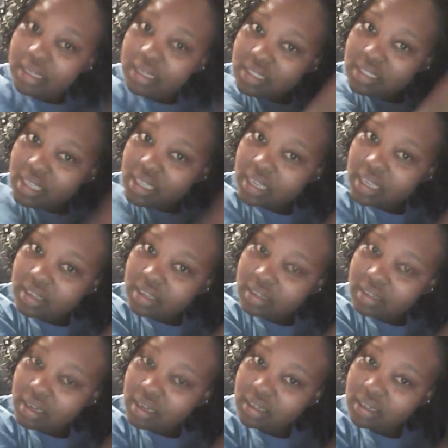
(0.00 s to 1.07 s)
I just take it
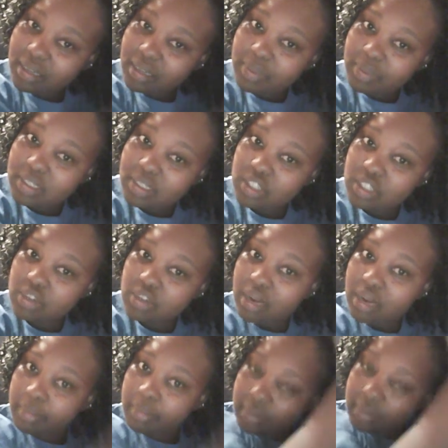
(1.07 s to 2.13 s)
and kind of let pieces
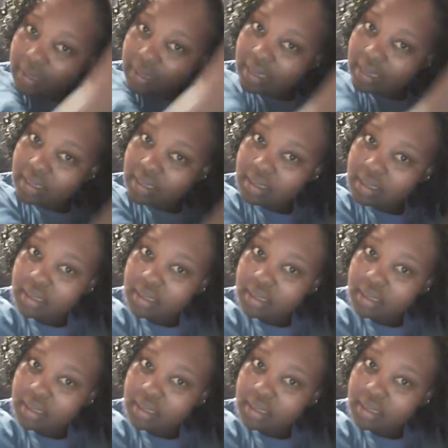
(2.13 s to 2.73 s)
drop, like